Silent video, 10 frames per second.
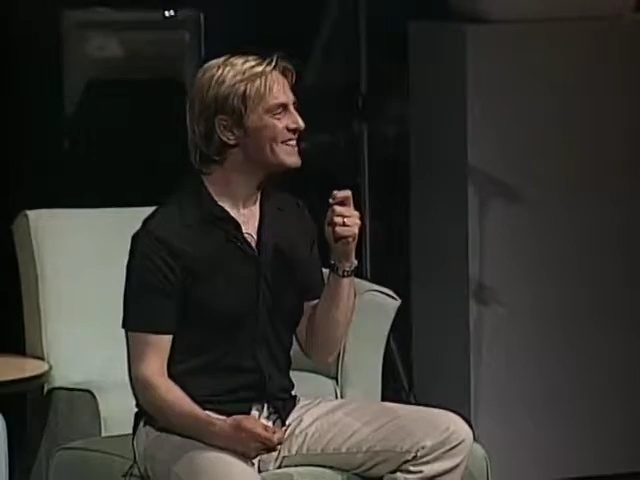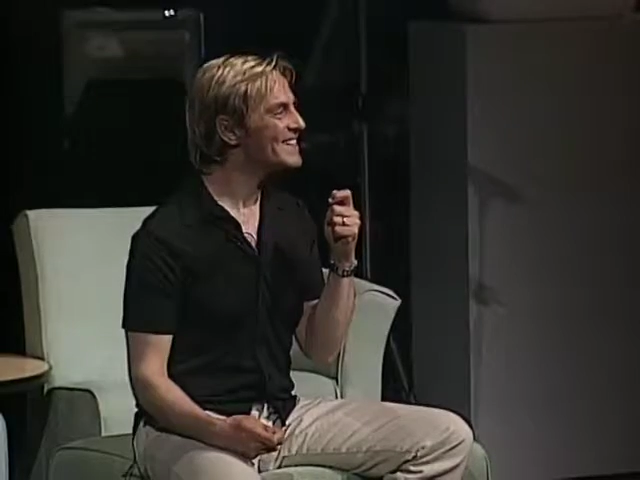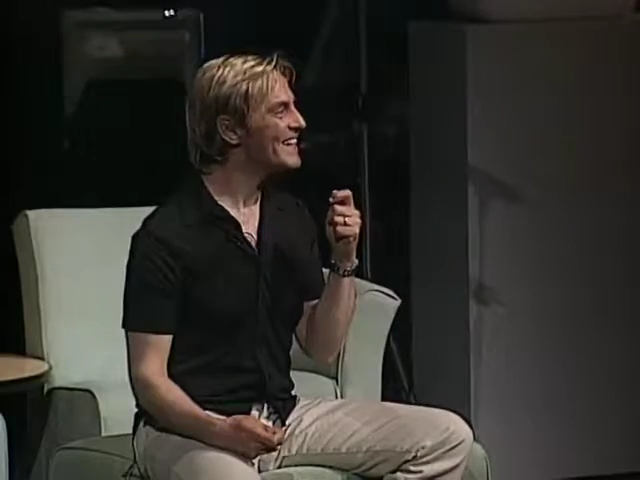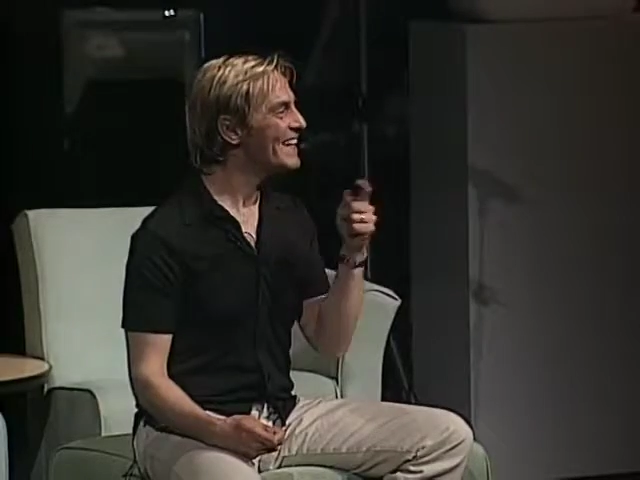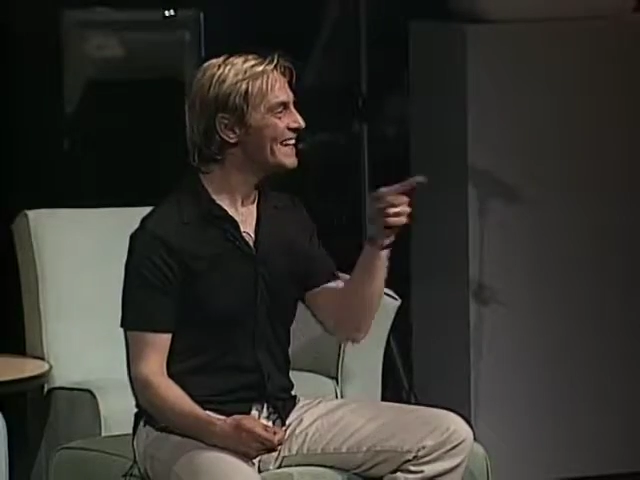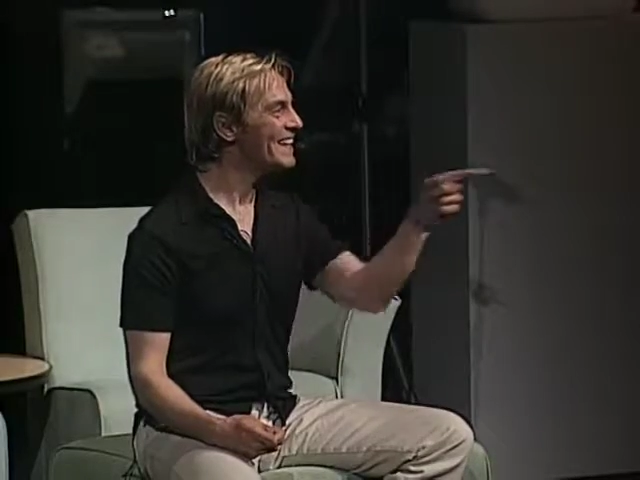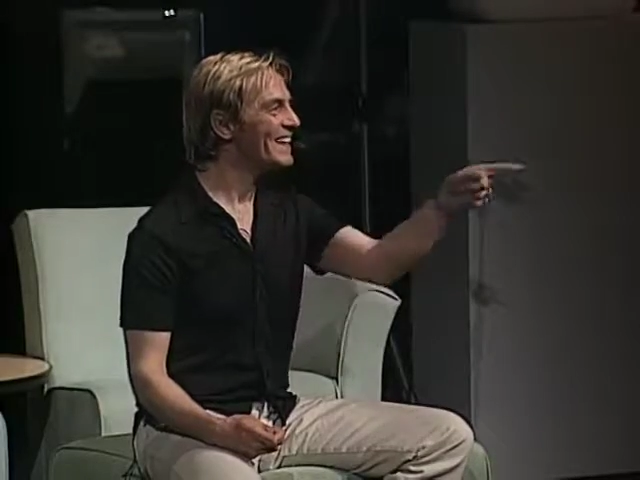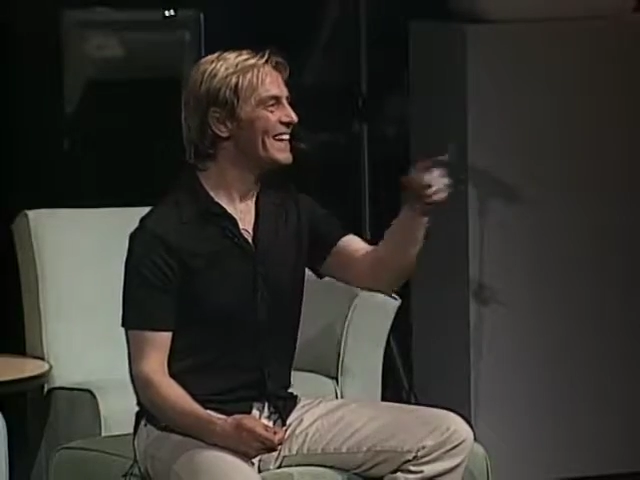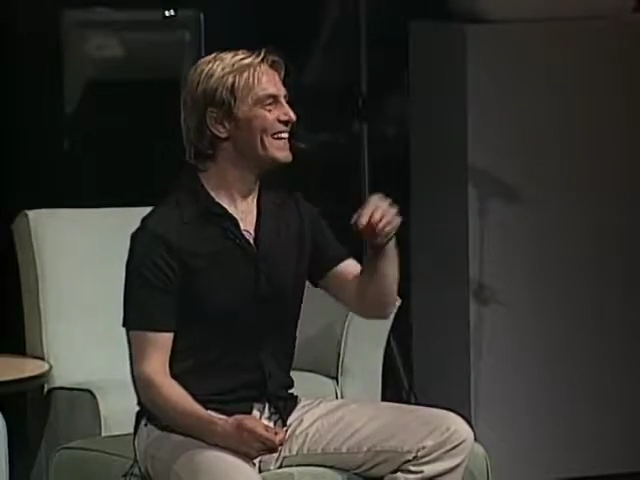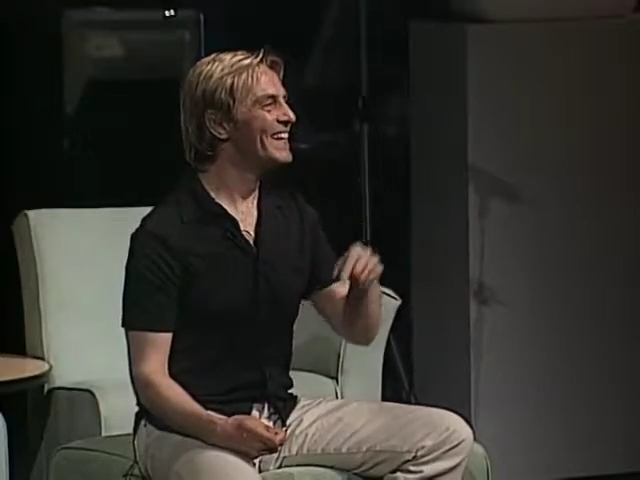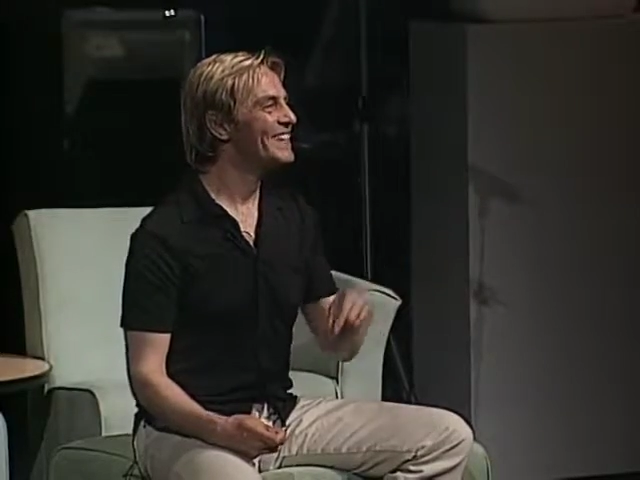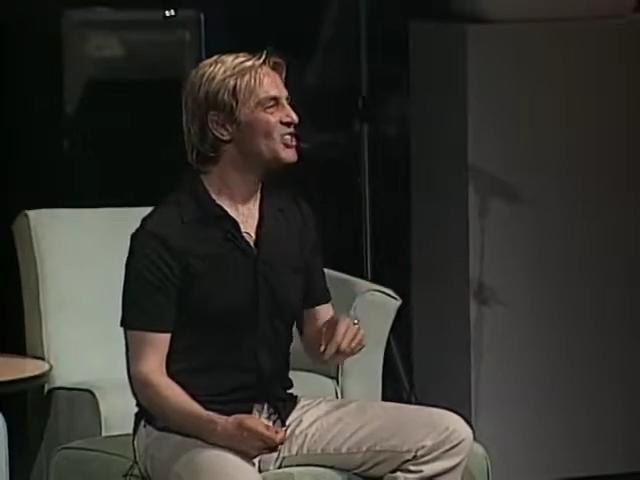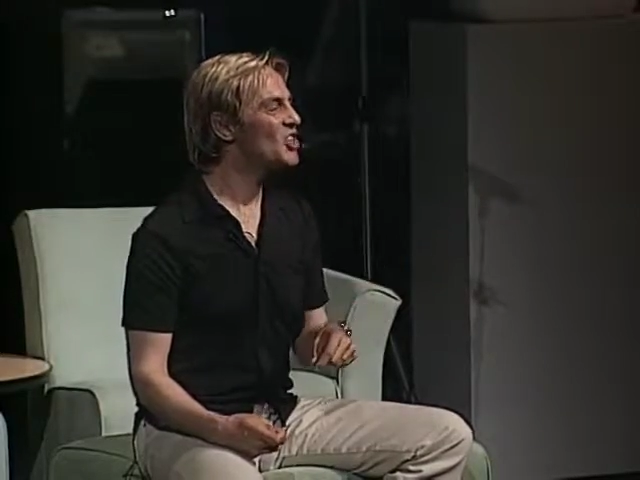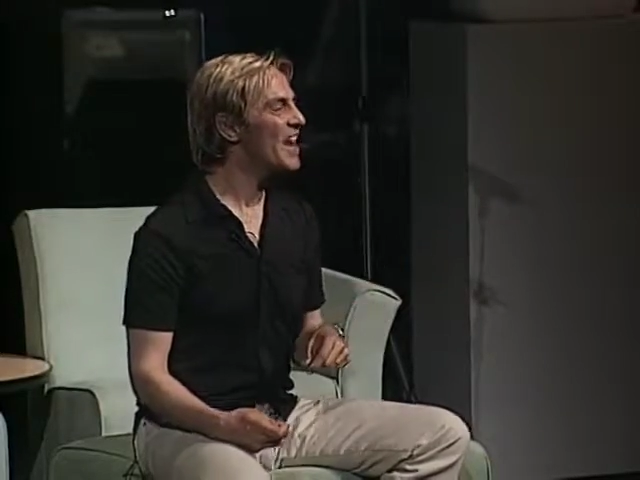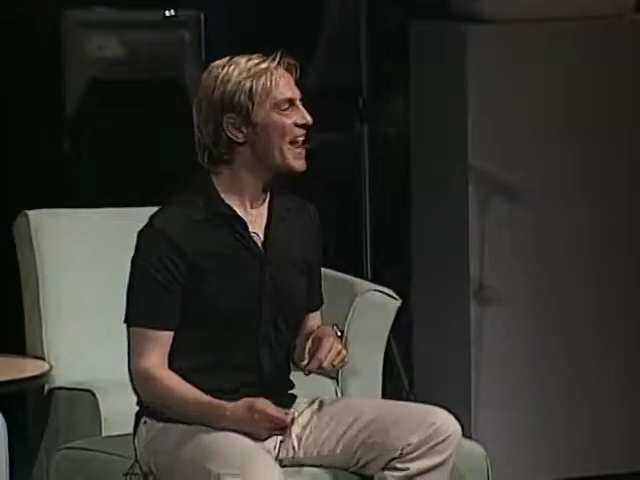See? You
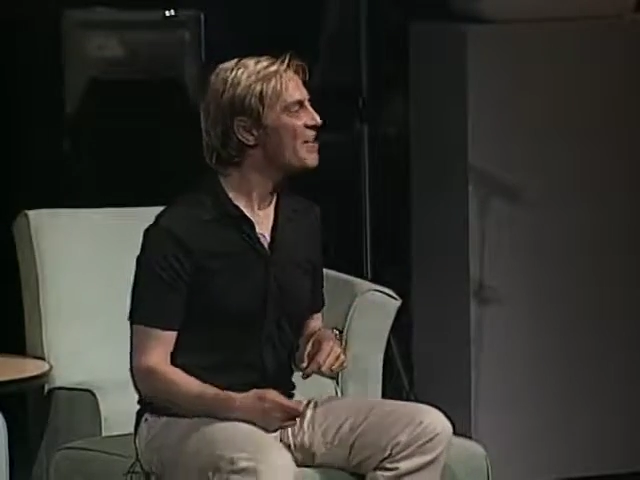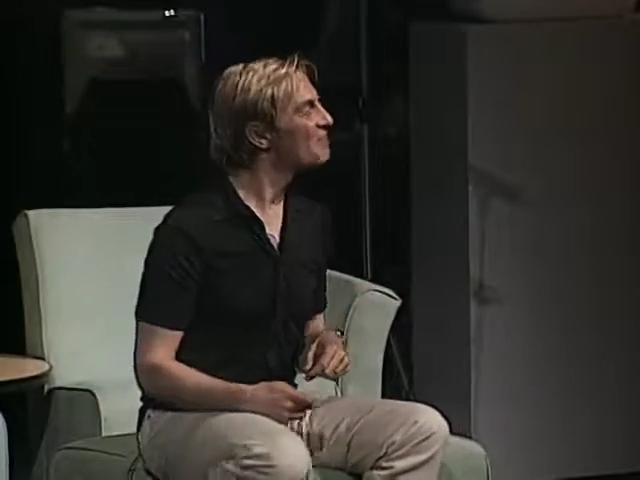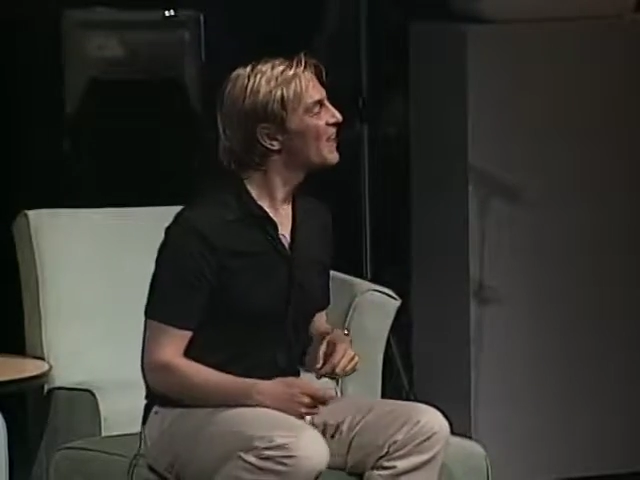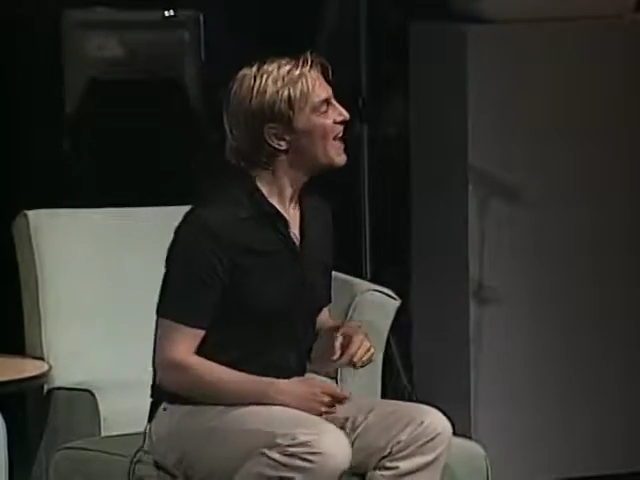shut up.